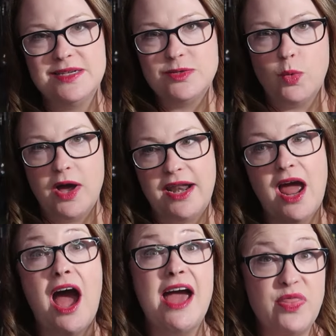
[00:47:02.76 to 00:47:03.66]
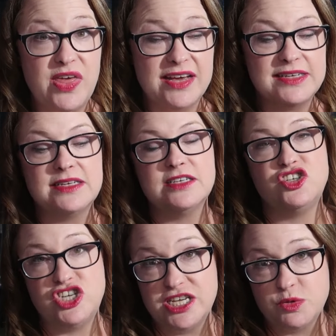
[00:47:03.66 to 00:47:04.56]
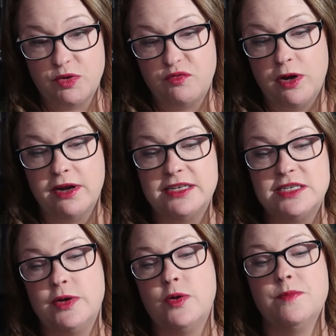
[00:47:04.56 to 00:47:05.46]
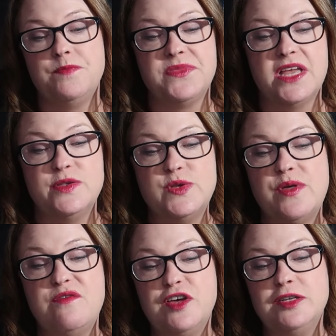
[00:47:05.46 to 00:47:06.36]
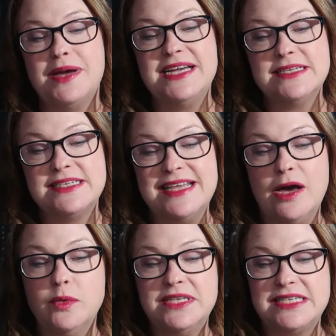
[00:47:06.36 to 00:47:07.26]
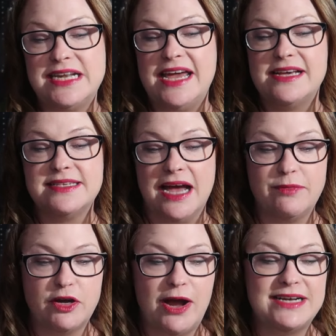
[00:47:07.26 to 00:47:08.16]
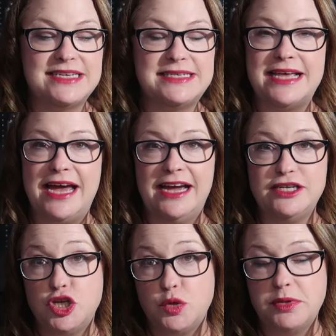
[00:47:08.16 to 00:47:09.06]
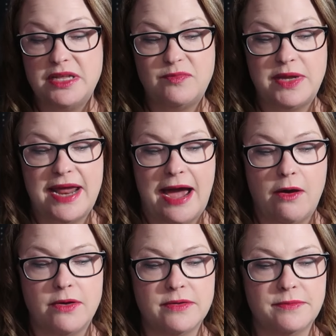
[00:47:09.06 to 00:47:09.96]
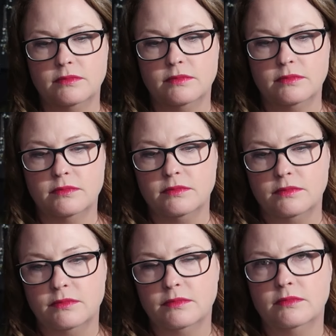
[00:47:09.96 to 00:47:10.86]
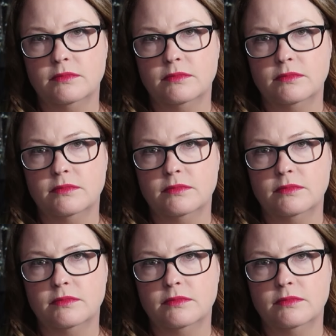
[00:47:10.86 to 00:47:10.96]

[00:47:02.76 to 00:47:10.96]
is what i think she is referring to so they filled my cell with snakes i regret to say do you believe me now they